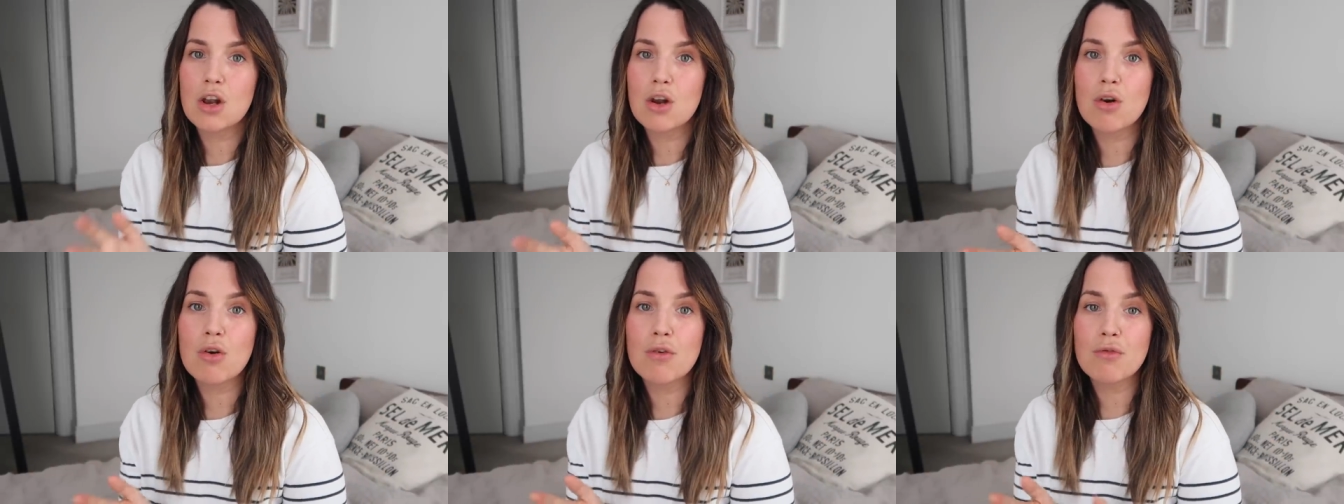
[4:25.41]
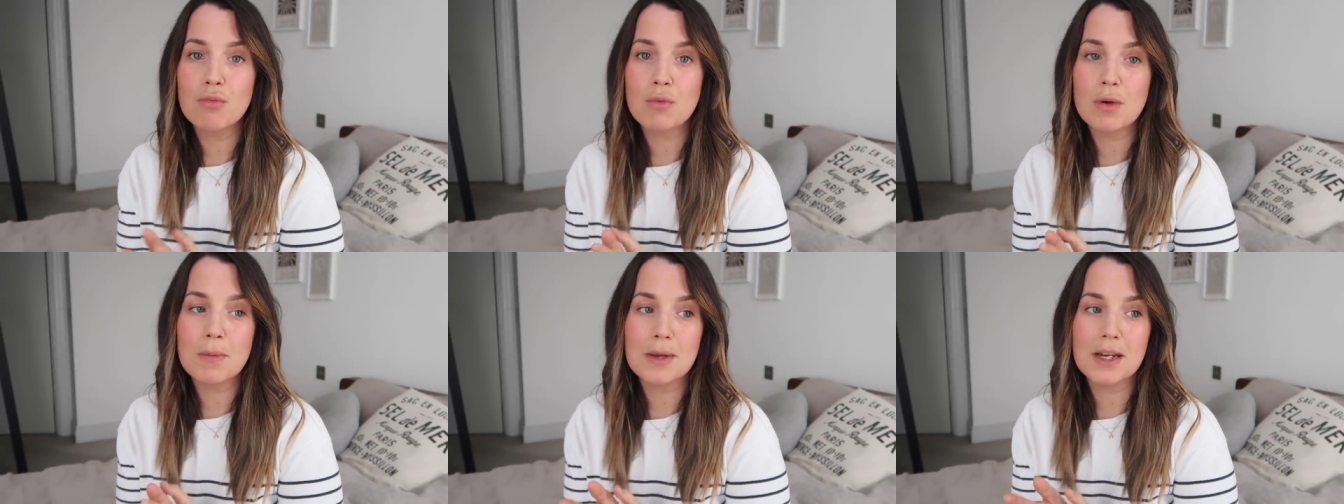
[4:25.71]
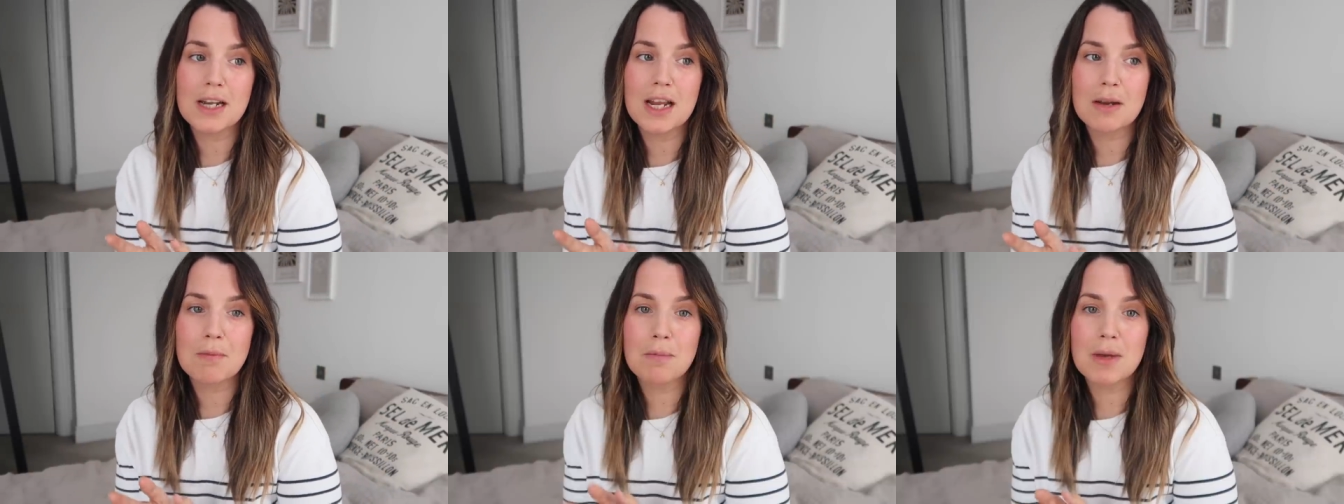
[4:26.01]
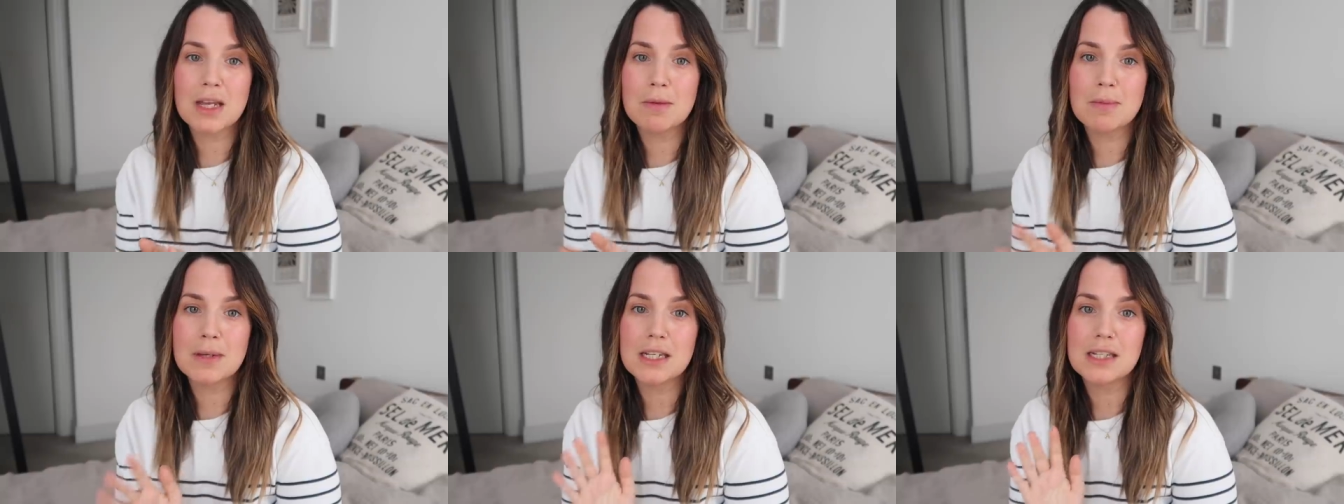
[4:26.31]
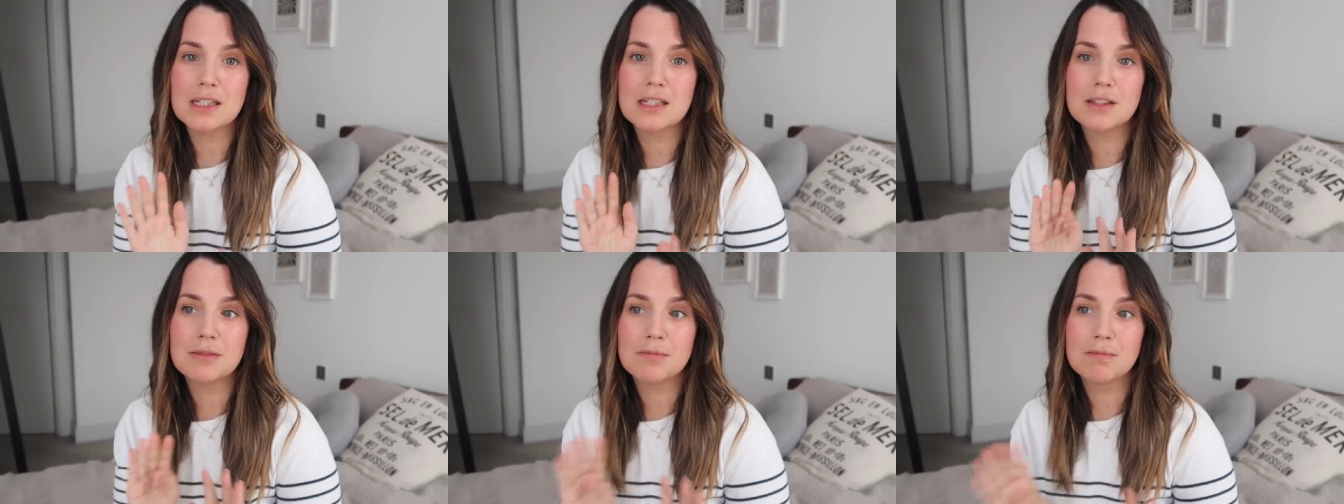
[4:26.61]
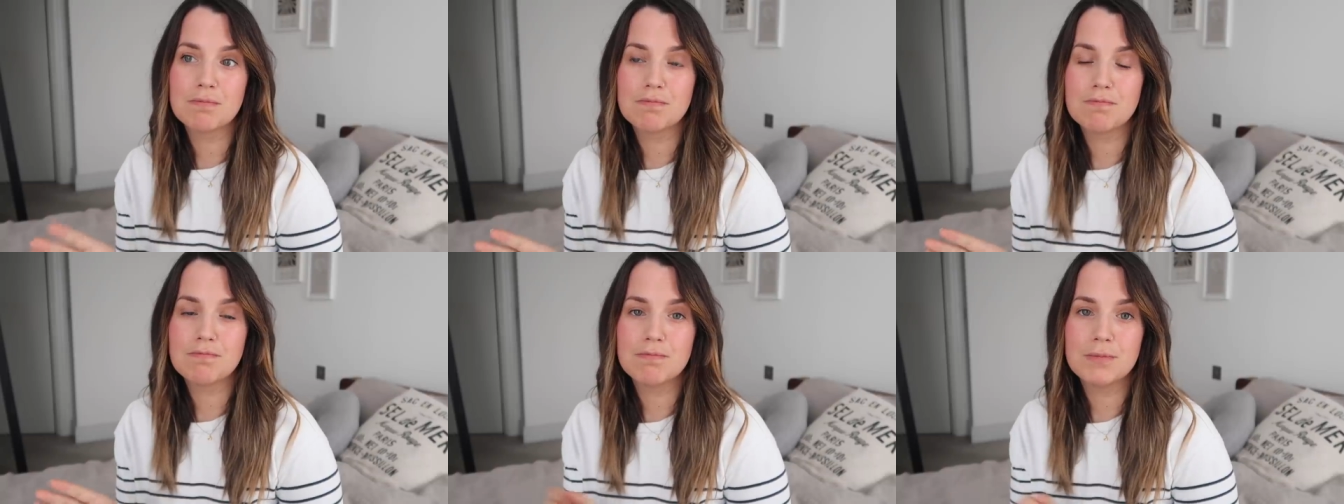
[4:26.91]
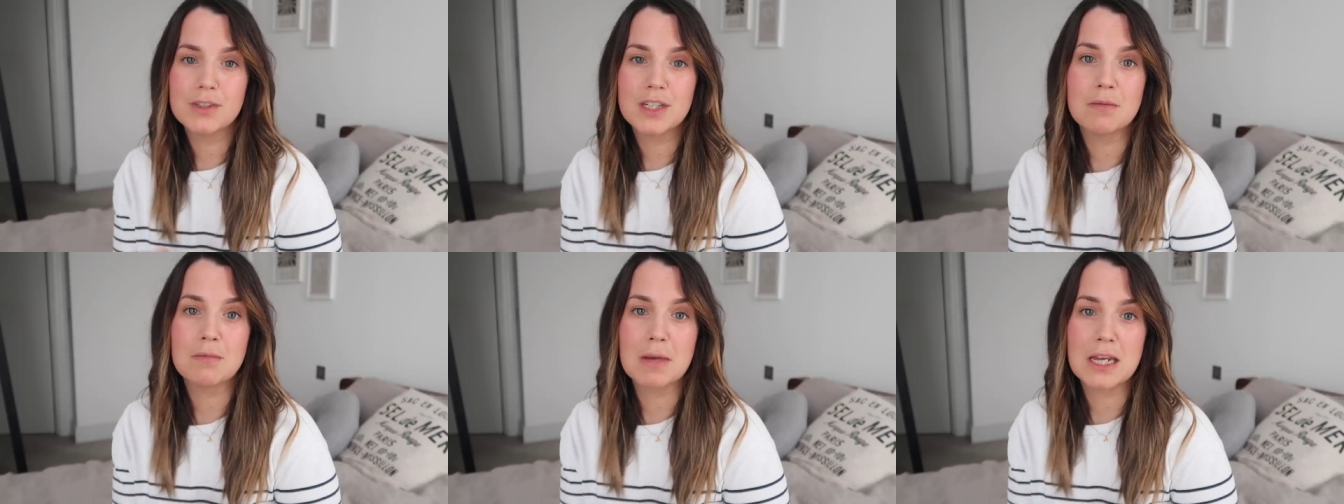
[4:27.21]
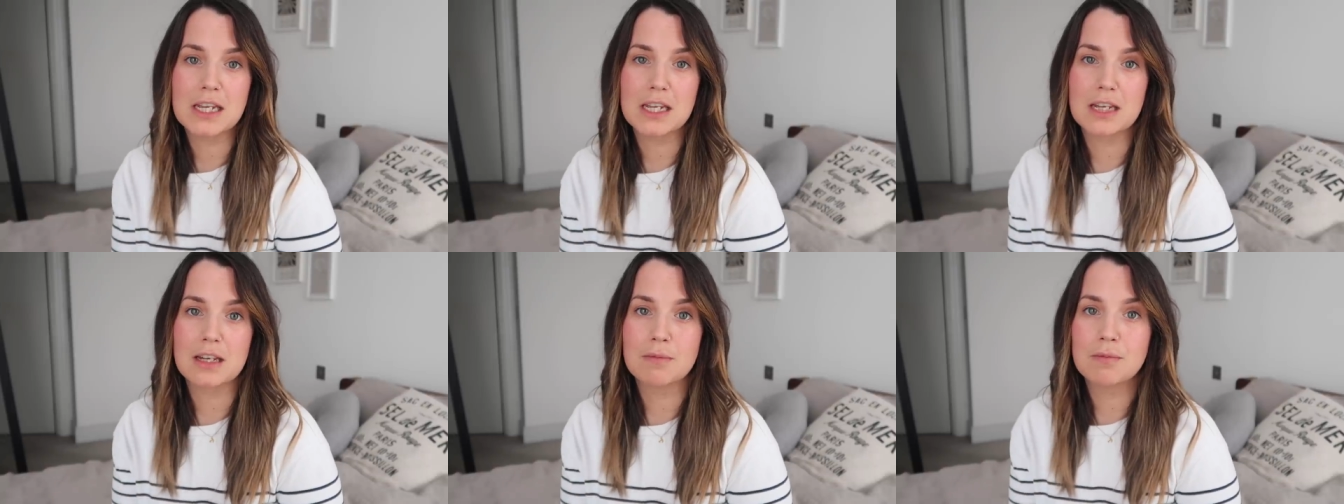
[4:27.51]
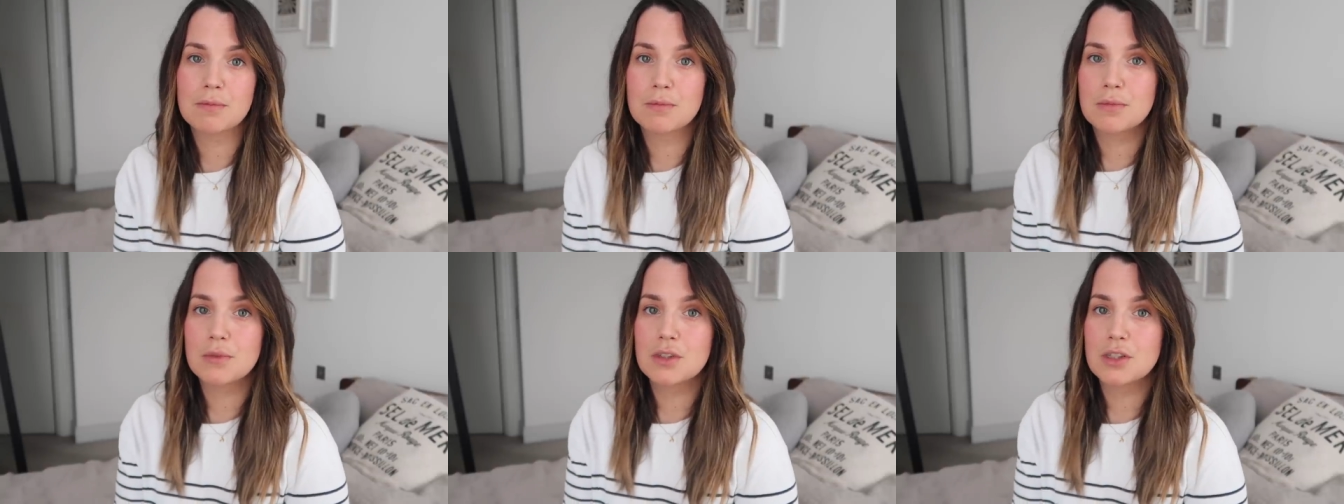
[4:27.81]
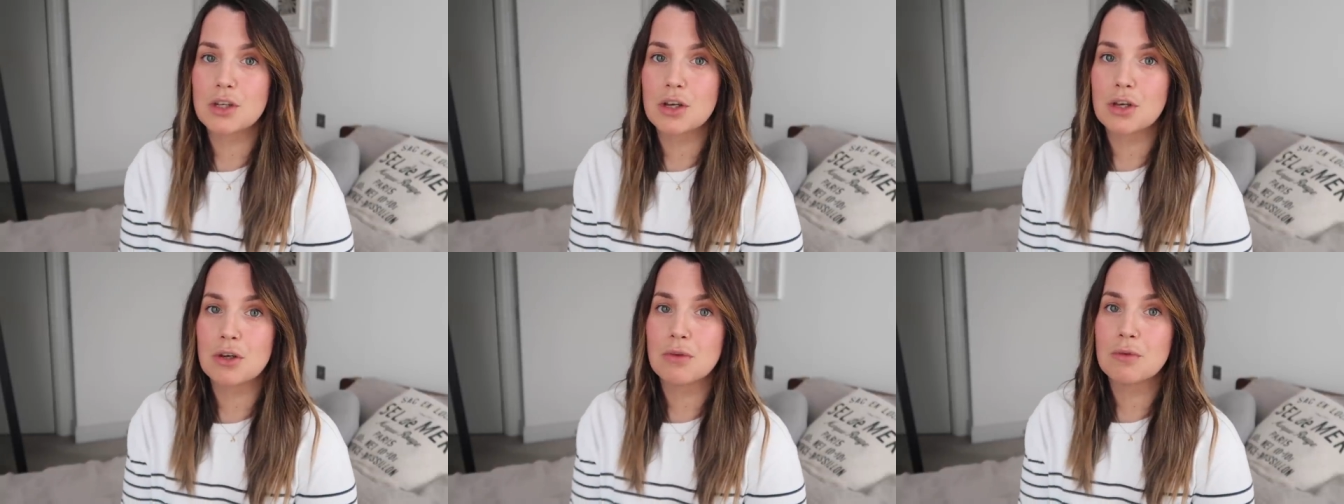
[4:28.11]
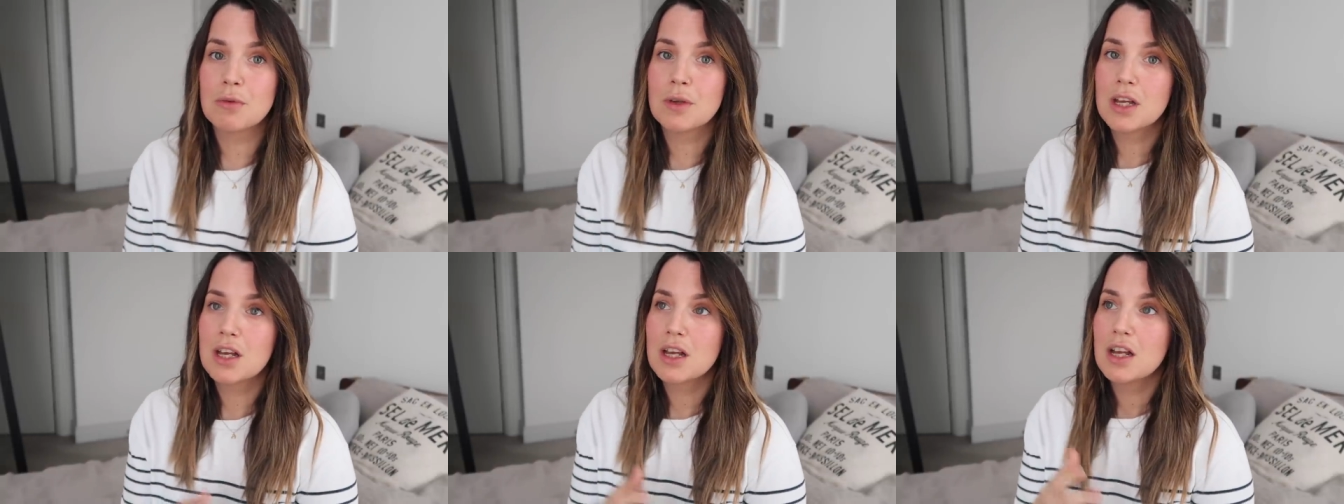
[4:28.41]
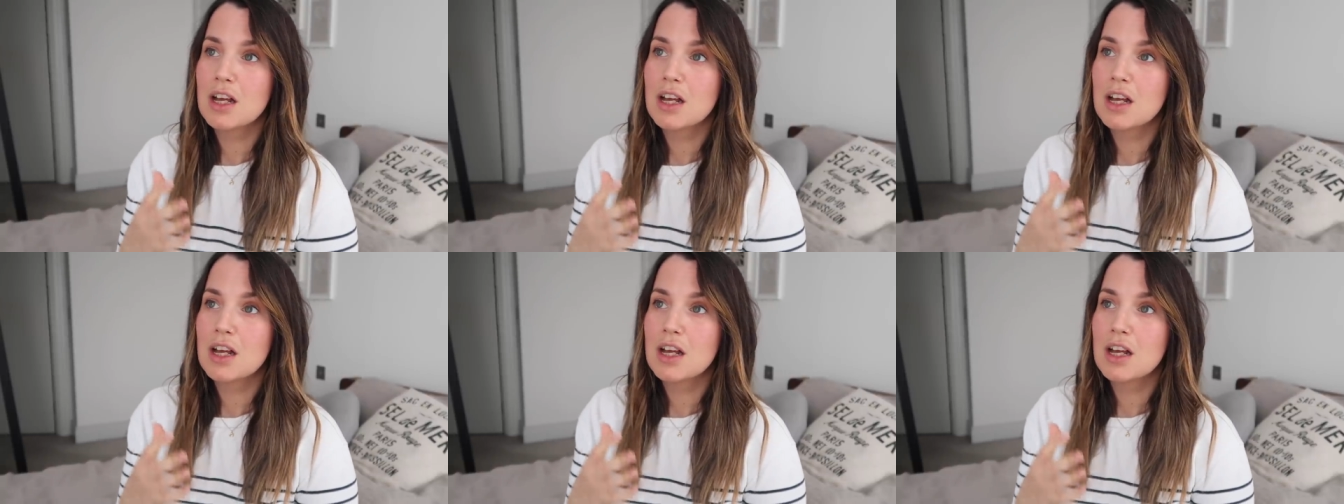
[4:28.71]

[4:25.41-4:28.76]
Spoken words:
a lot of women and babies didn't make it. So,